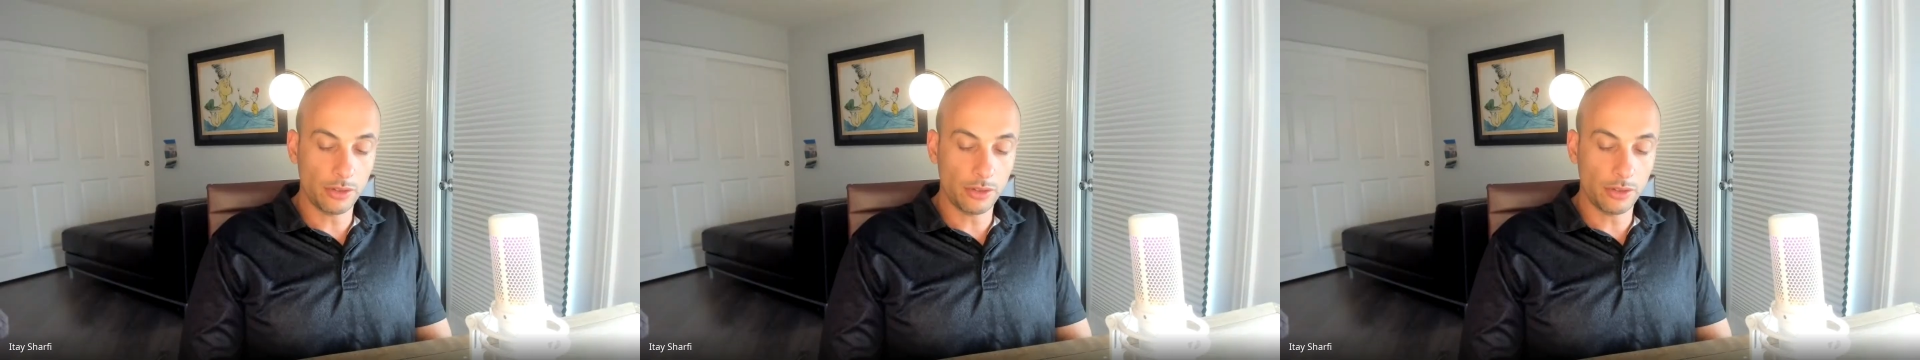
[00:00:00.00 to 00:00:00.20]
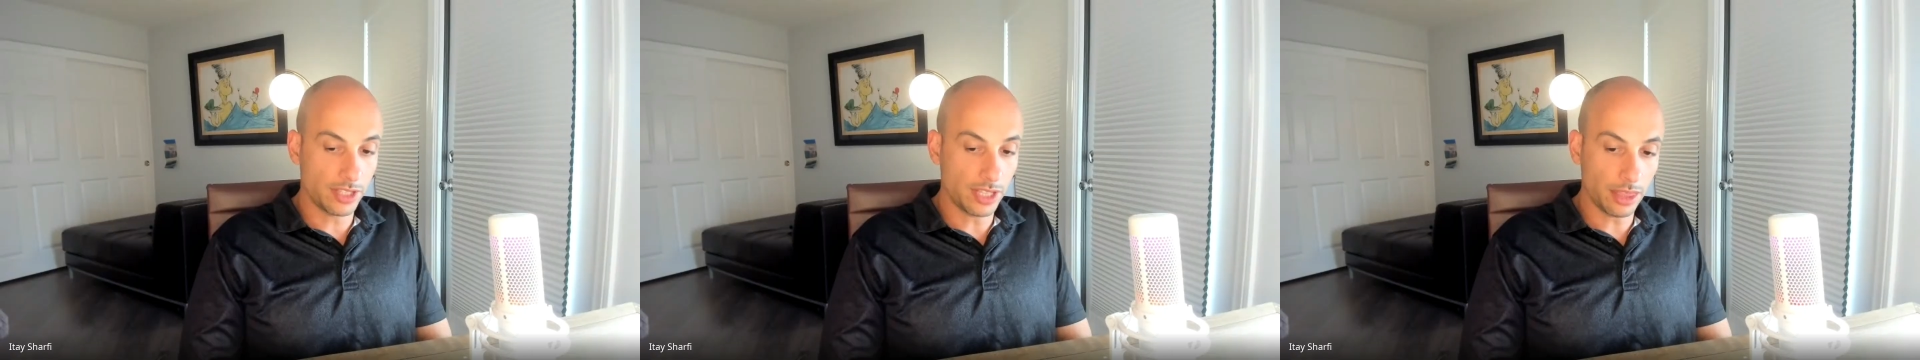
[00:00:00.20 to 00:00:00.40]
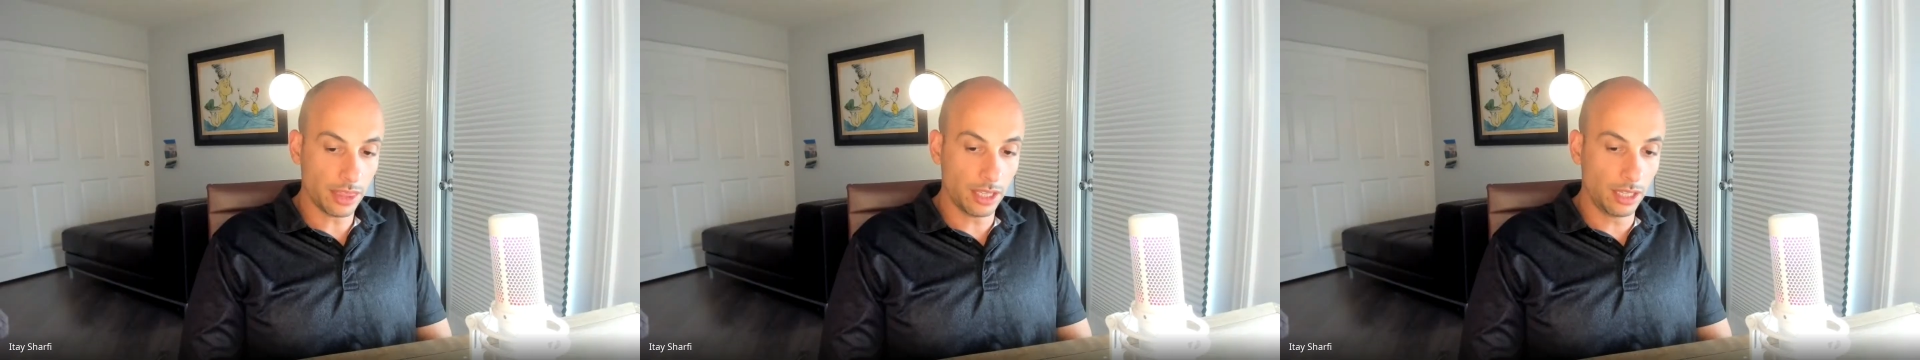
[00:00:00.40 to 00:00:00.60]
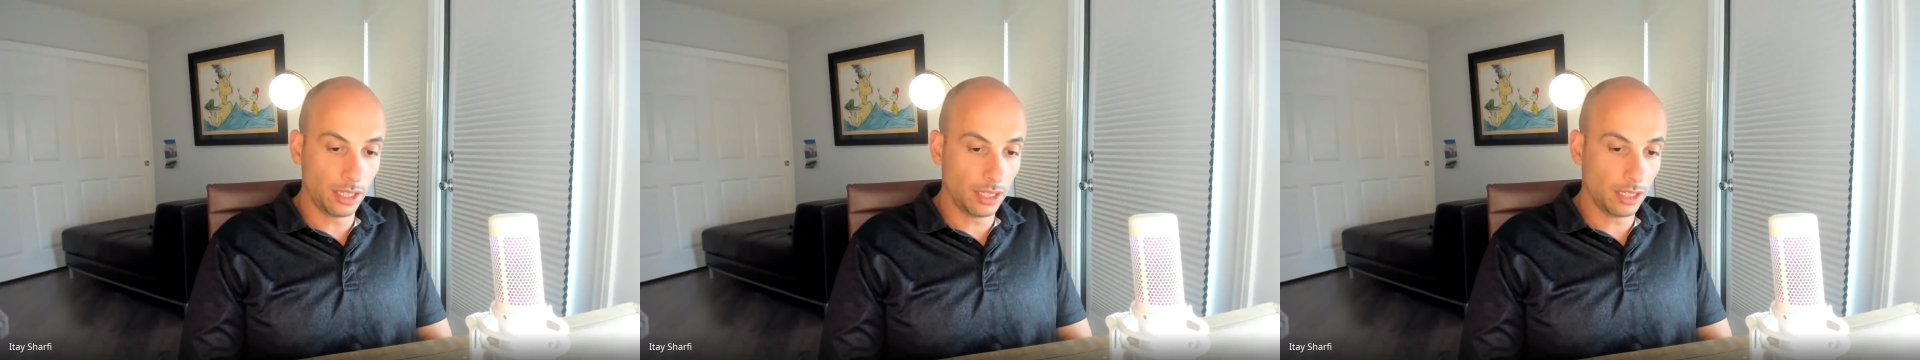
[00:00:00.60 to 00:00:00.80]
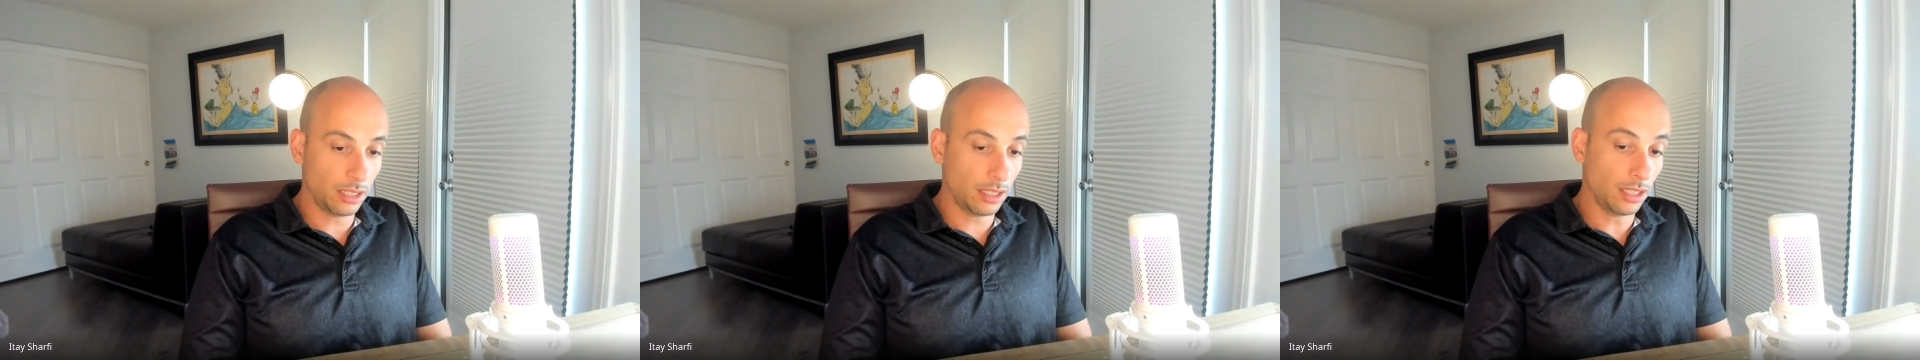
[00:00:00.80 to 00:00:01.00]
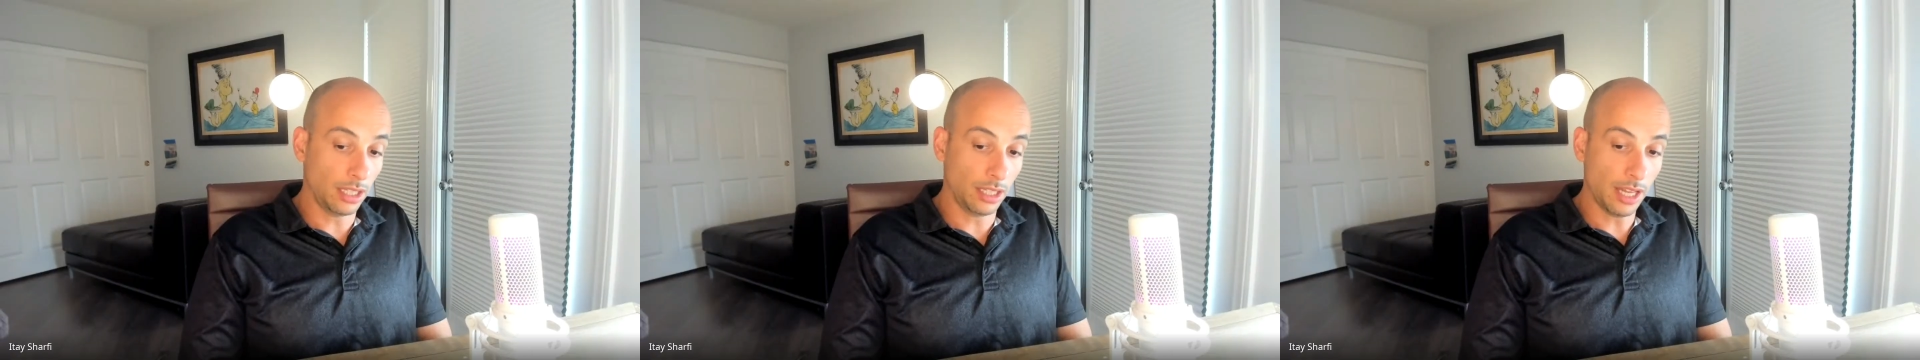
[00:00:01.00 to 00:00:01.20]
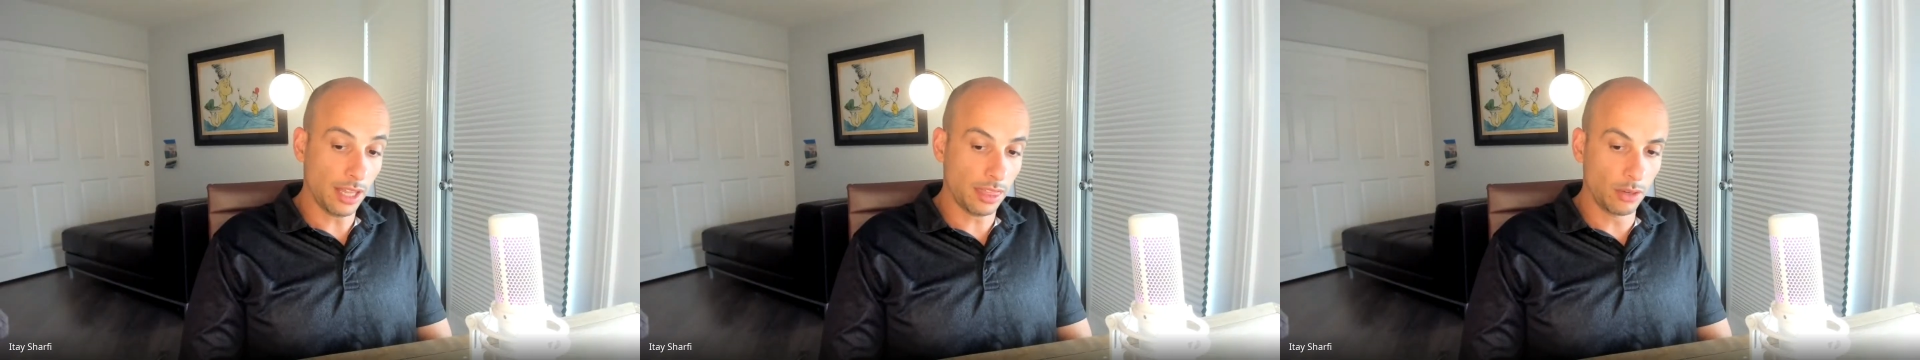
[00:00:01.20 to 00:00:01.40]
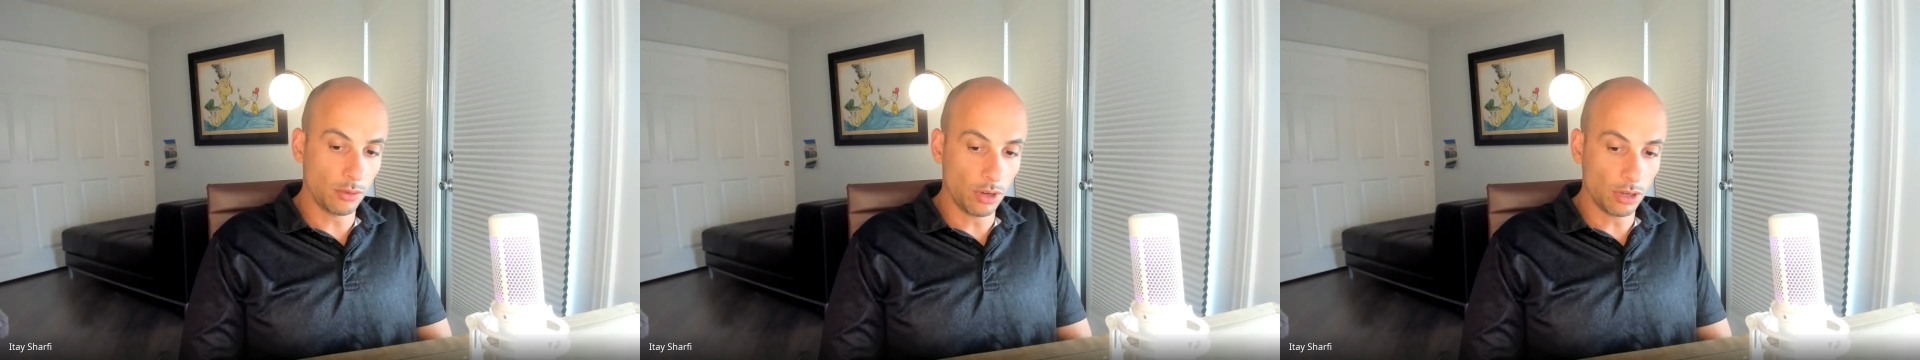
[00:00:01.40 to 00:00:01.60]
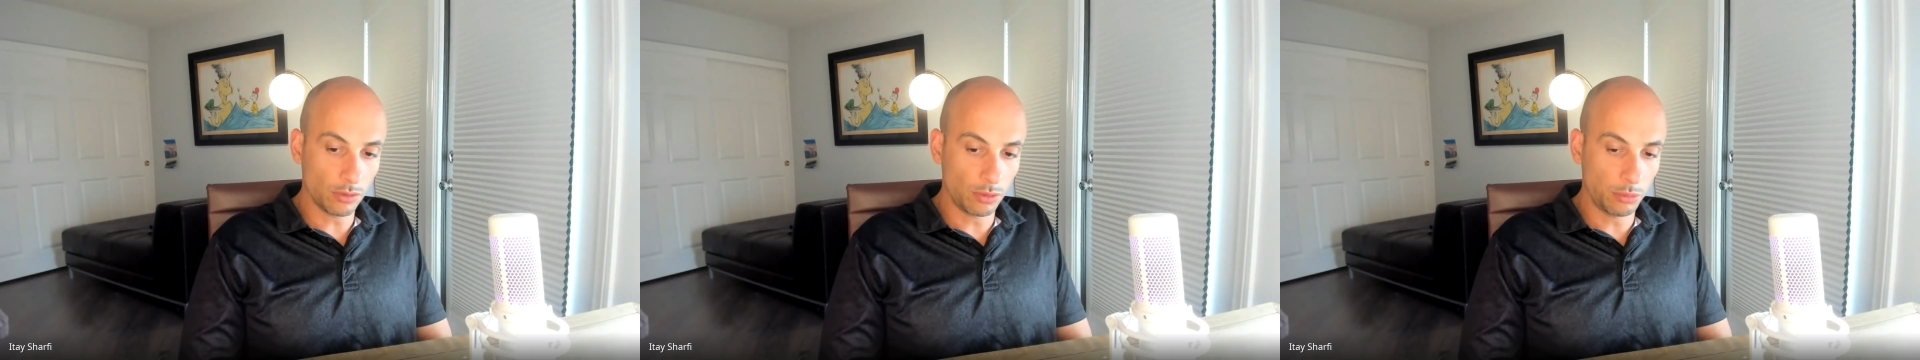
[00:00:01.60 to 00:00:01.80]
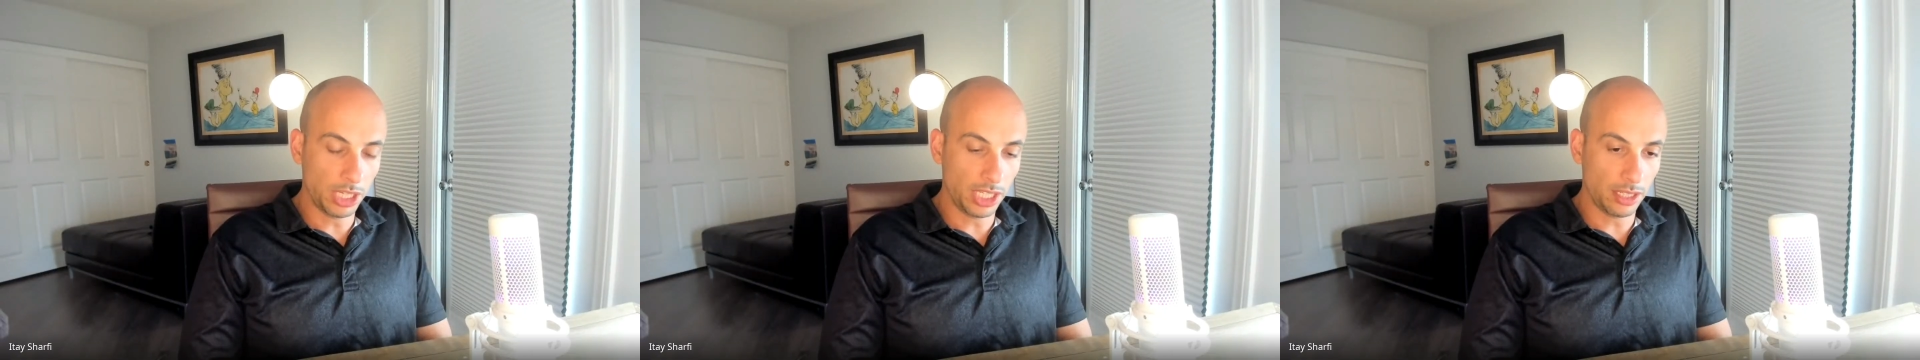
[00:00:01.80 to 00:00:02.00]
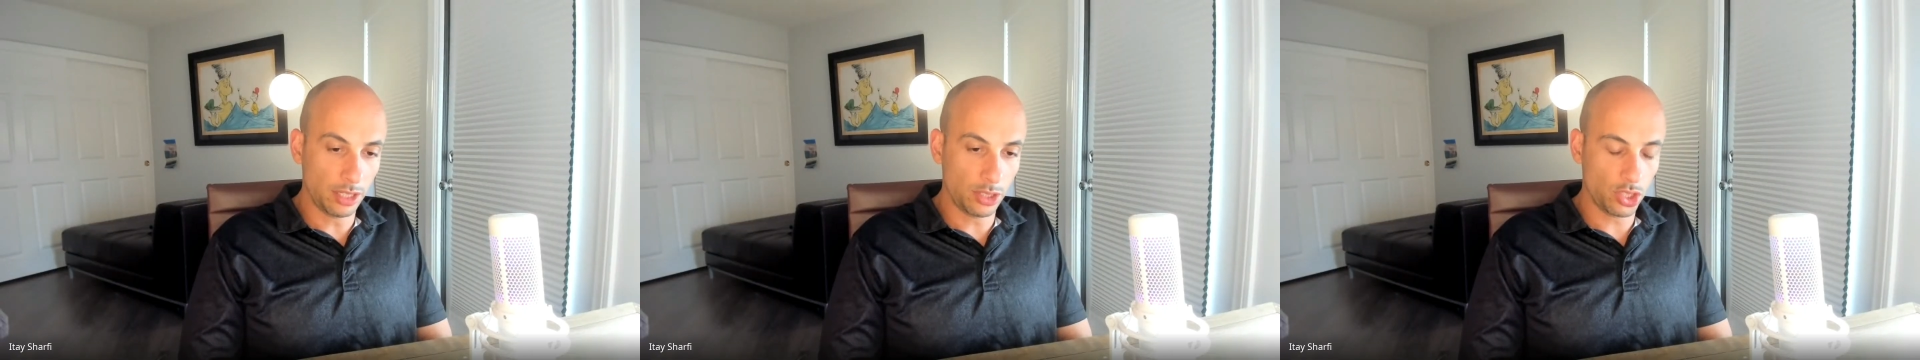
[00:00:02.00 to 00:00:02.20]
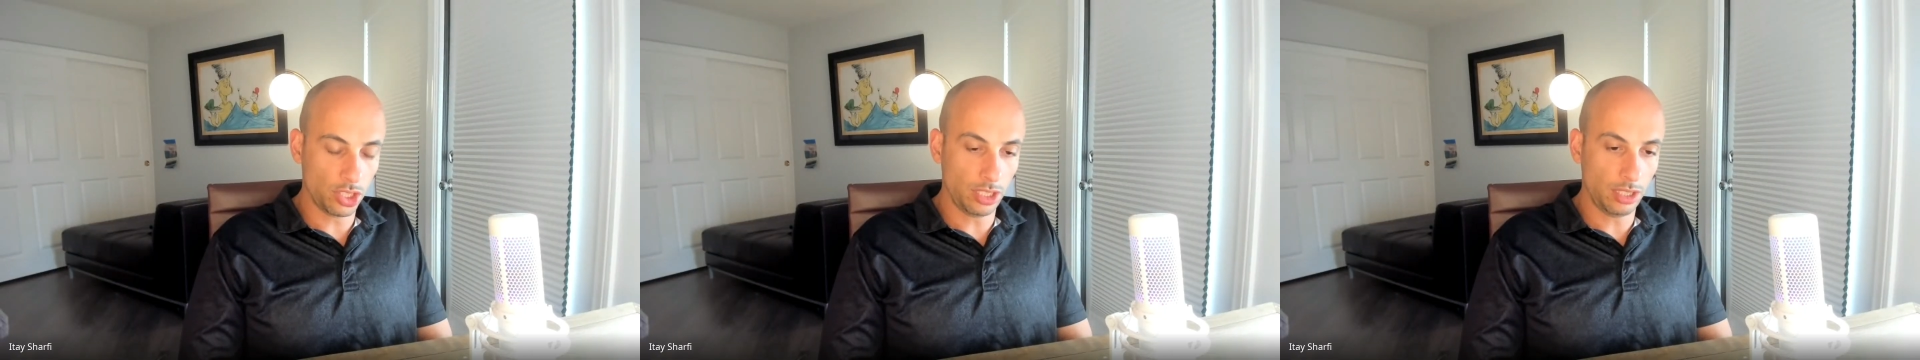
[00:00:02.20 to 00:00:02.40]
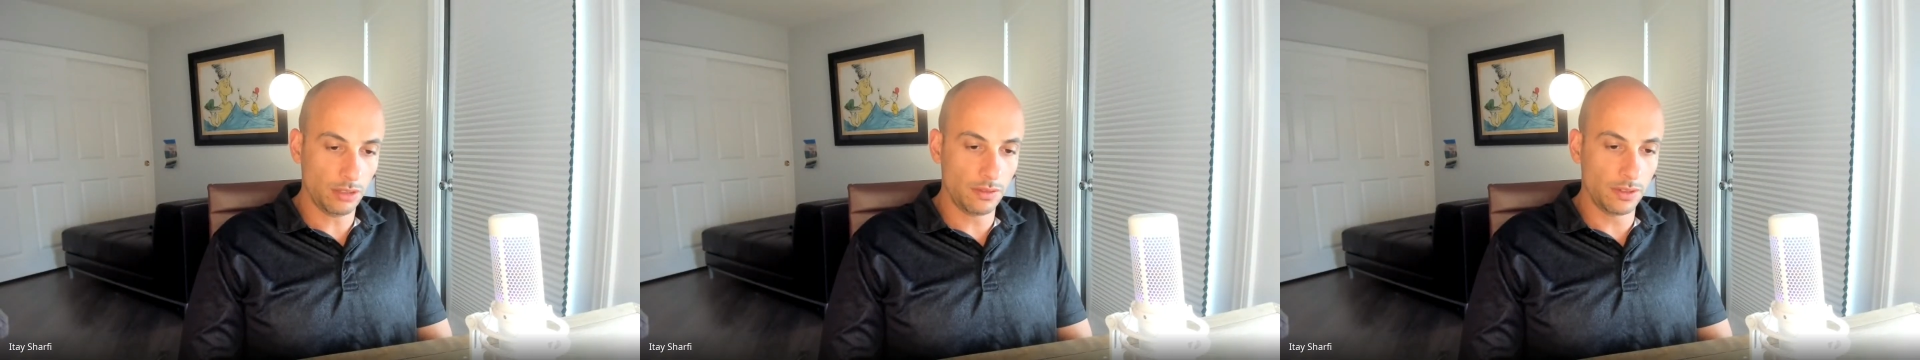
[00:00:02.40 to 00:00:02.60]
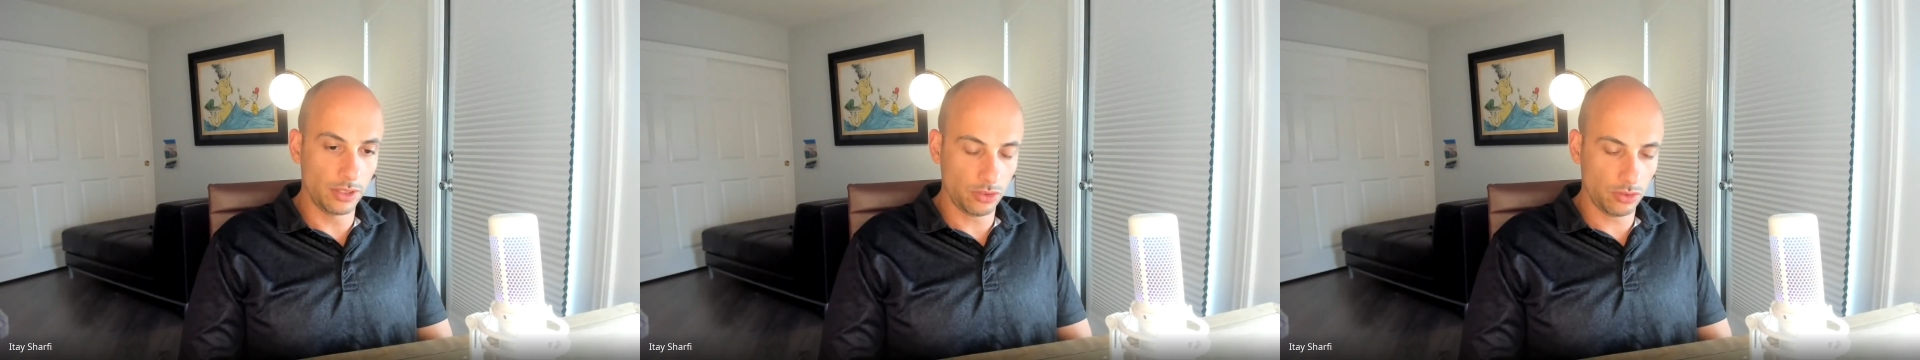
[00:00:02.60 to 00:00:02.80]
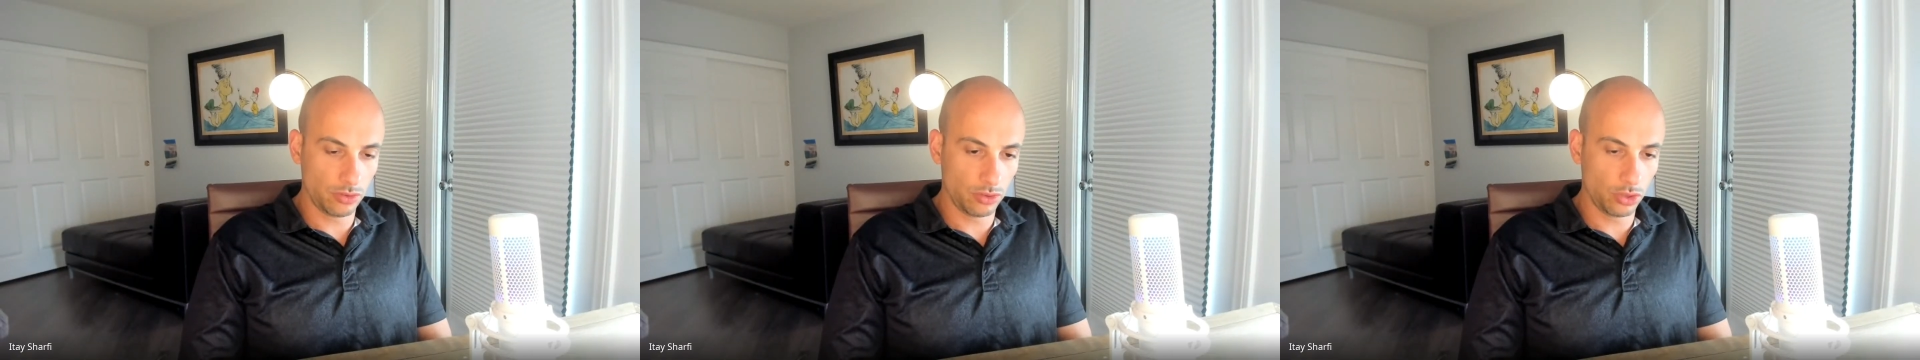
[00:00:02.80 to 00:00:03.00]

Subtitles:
is nothing wrong with being an engineer and